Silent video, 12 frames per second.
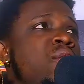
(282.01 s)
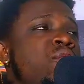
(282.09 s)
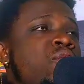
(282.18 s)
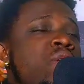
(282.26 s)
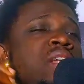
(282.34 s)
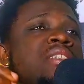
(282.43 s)

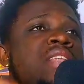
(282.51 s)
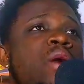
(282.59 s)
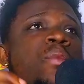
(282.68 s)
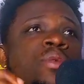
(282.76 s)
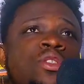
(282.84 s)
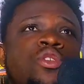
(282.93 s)

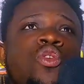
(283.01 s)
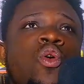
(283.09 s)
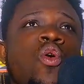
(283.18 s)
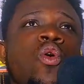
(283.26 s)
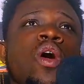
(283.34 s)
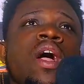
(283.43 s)
register with
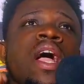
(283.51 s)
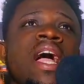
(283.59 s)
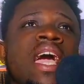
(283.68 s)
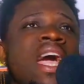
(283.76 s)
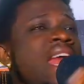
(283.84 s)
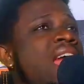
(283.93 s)
your
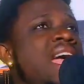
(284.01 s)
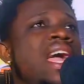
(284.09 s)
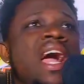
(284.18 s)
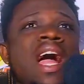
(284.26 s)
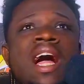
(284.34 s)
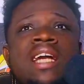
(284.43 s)
Ghana
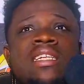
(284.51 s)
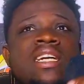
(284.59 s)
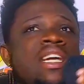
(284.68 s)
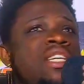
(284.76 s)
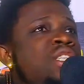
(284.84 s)
card,